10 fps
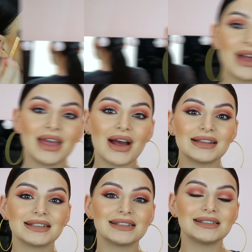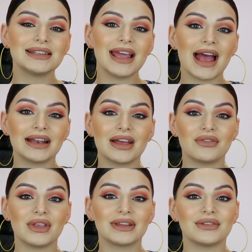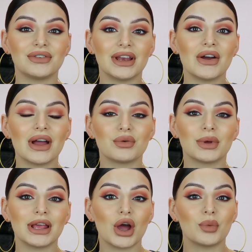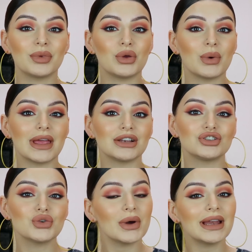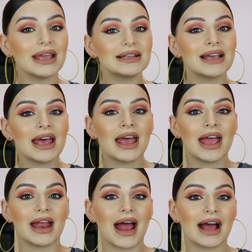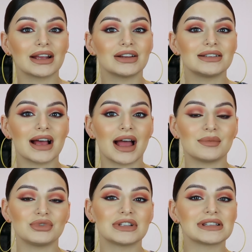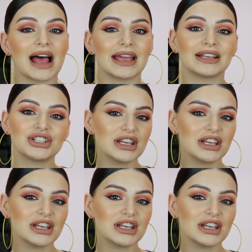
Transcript: Okay guys, this is the end of this video. I really hope you enjoyed it and had a good time just like